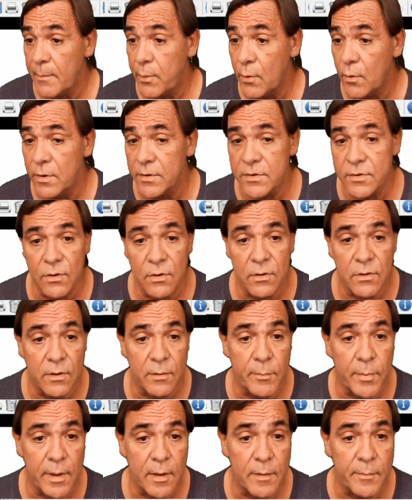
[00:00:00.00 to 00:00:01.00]
ports you'll only
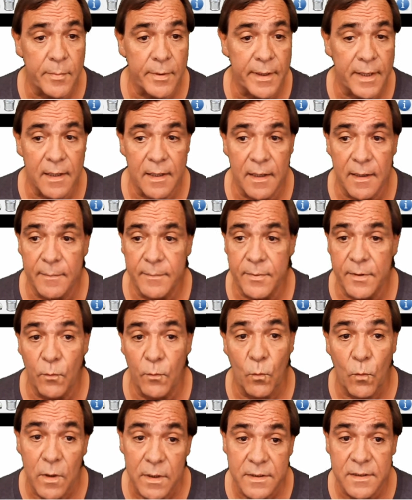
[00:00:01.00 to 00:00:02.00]
be able to get up to,
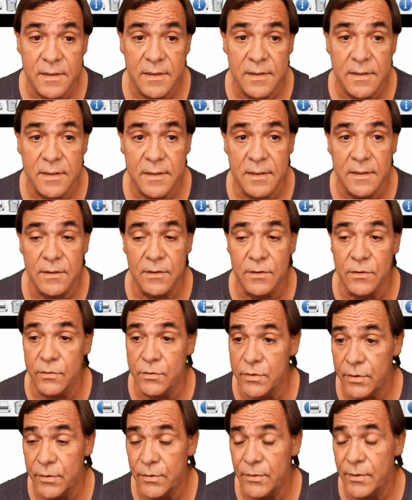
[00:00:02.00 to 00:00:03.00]
once you
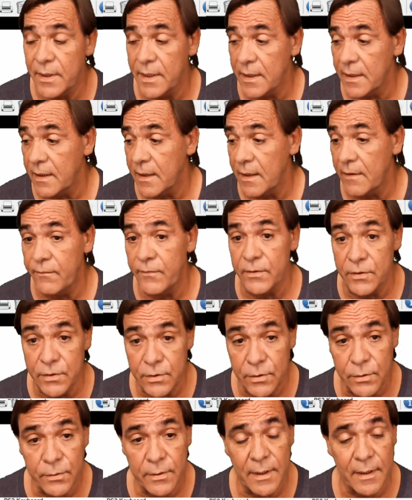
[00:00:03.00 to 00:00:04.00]
do get, if you
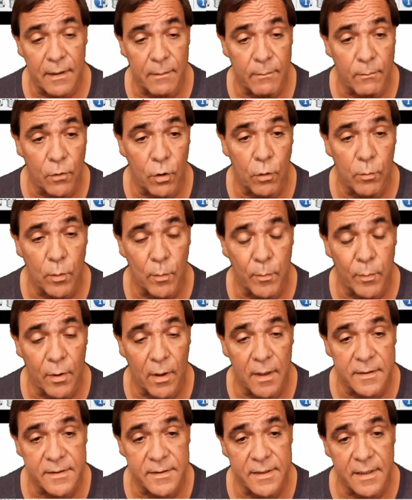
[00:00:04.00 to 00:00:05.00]
do get a mobile
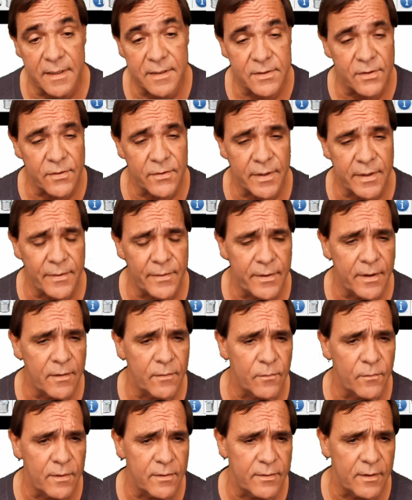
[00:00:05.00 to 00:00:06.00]
processor in there
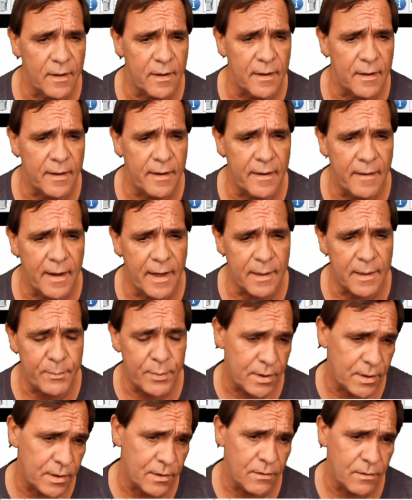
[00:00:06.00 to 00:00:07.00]
with
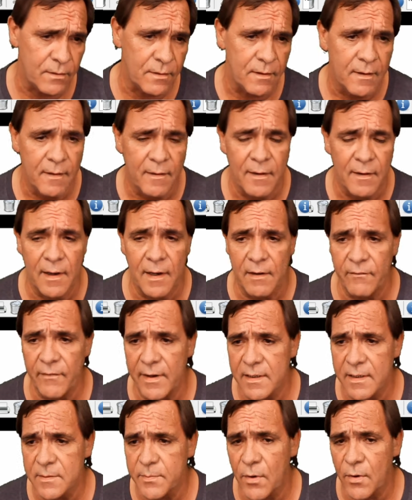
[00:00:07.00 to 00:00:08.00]
APU,
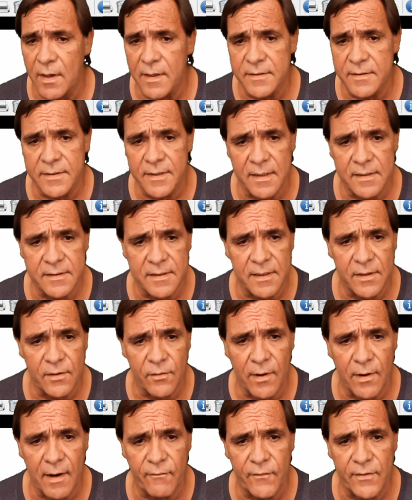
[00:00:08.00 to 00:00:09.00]
advanced processing,
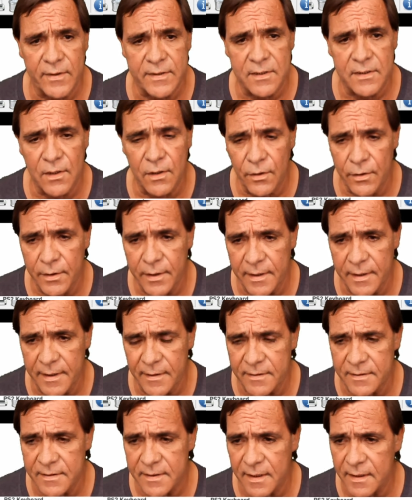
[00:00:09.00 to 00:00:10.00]
graphics included
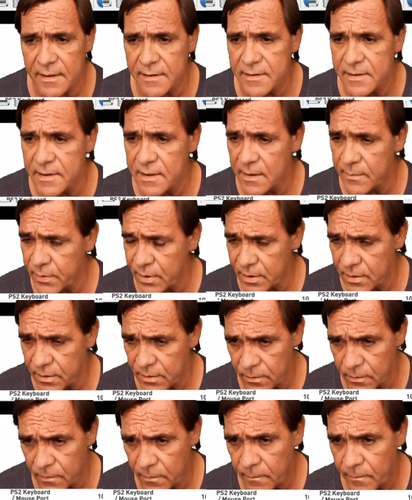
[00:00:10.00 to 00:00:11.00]
inside the
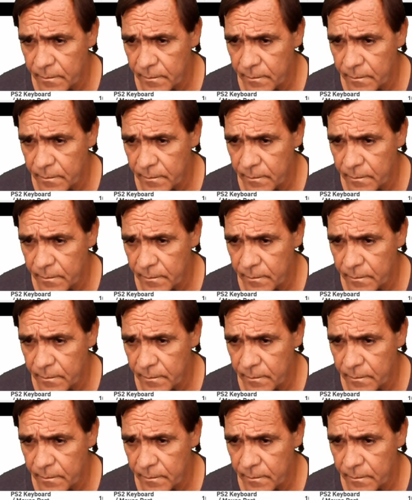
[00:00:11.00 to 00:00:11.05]
CPU.